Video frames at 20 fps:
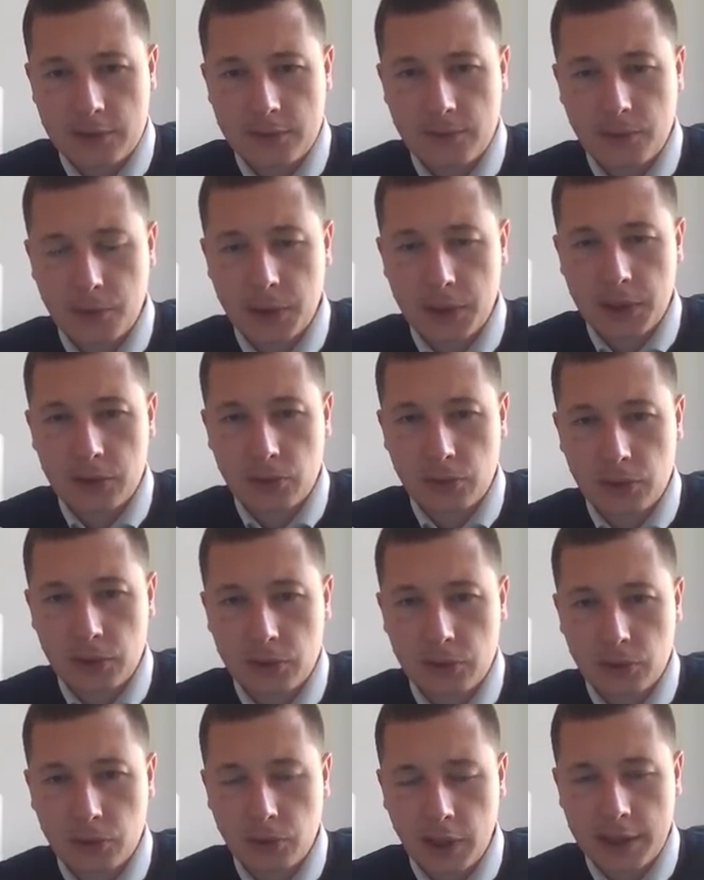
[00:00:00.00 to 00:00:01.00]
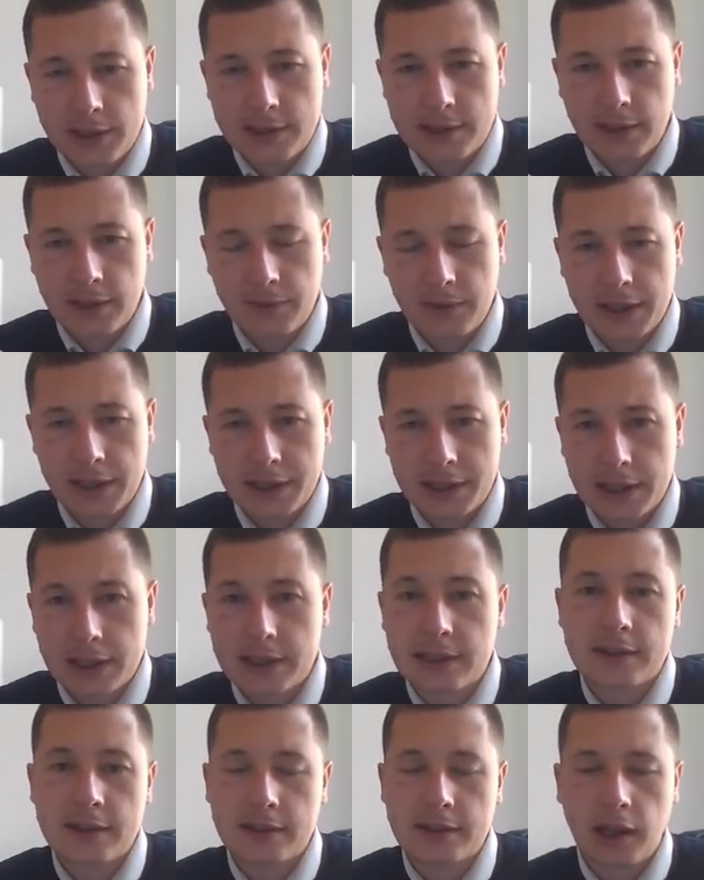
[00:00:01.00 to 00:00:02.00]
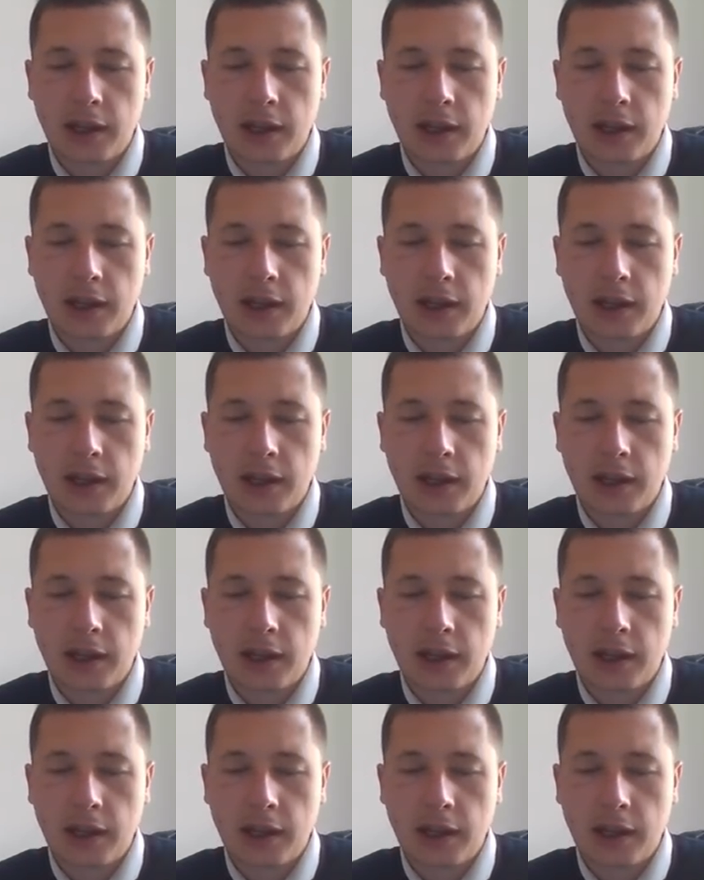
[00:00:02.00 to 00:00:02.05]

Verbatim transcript: of queen to e2 and stuff like that,